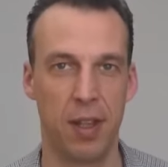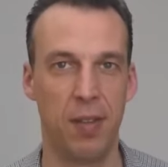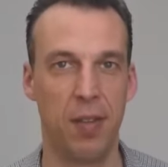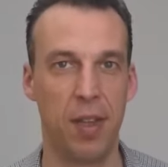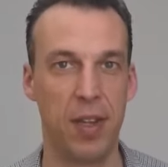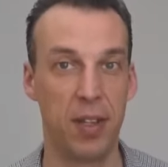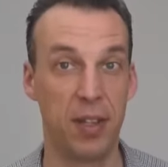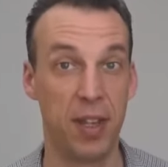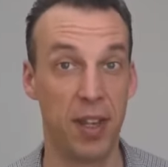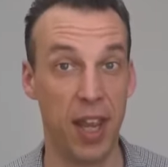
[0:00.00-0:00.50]
And
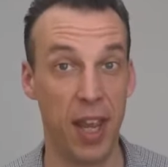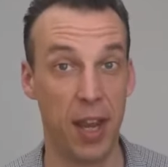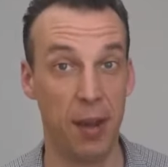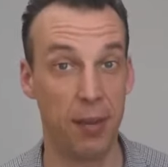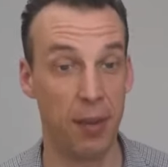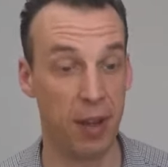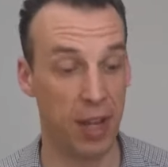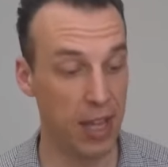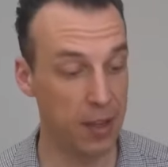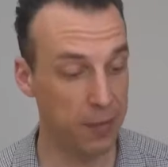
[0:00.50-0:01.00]
then you can add
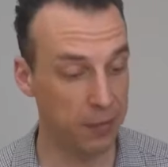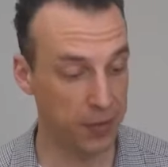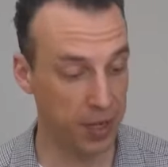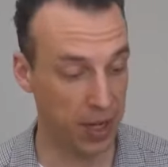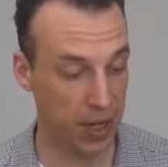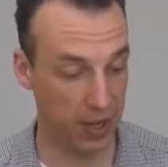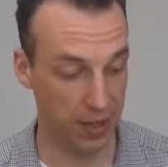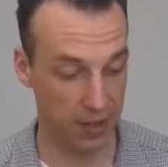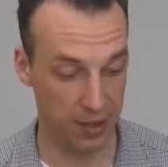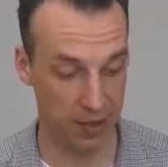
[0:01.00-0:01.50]
the left
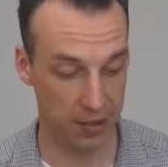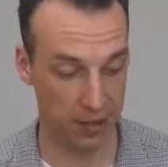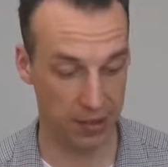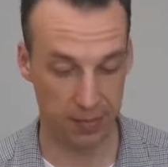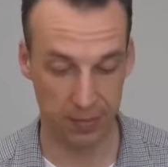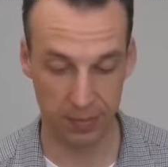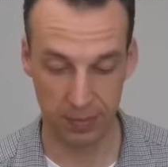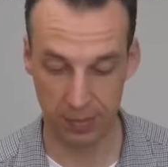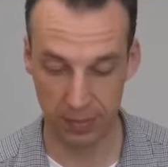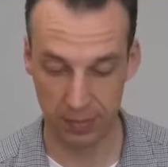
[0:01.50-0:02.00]
hand
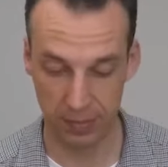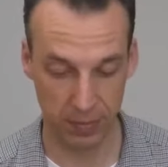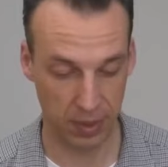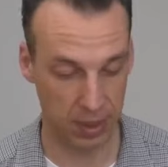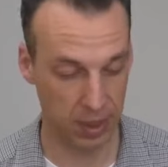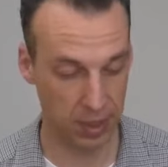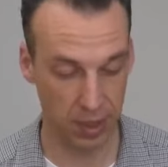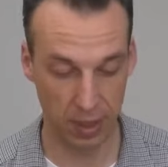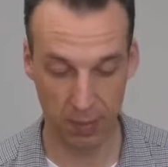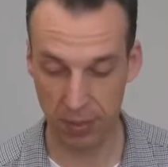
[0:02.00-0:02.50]

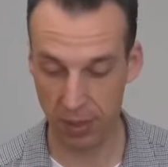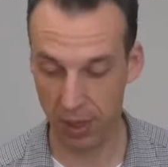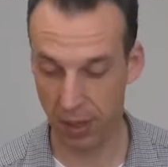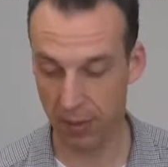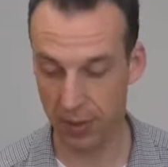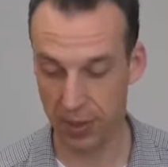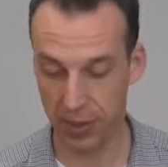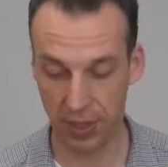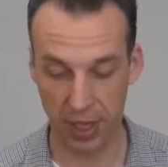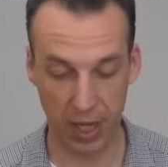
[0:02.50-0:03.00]
uh, and play
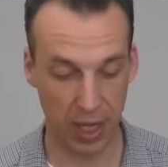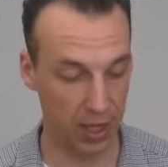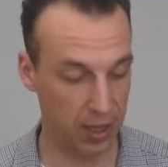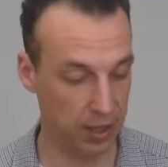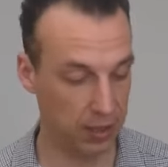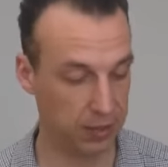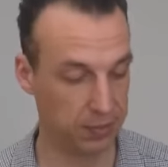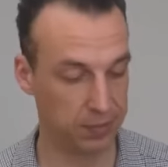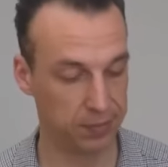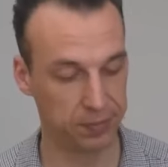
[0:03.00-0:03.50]
the
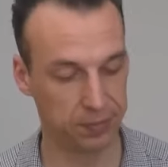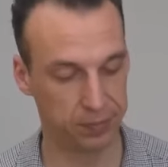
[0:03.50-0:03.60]
scale.